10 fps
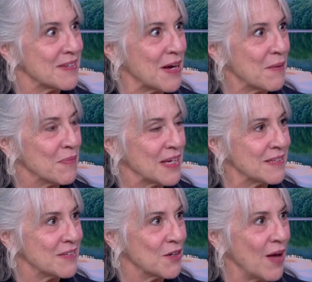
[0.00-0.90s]
Yeah. Um, they
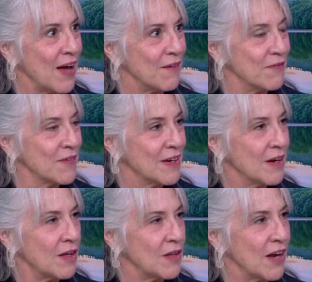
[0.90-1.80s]
still have
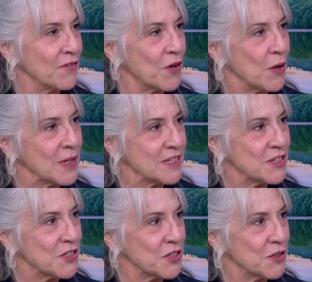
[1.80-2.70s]
a lot of growing to
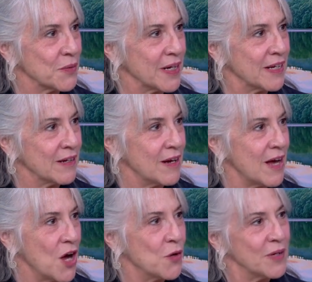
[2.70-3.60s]
do in
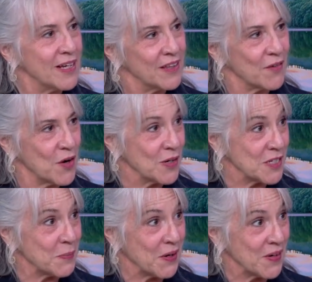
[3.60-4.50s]
owning their own
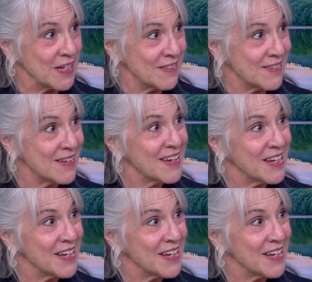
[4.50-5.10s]
experience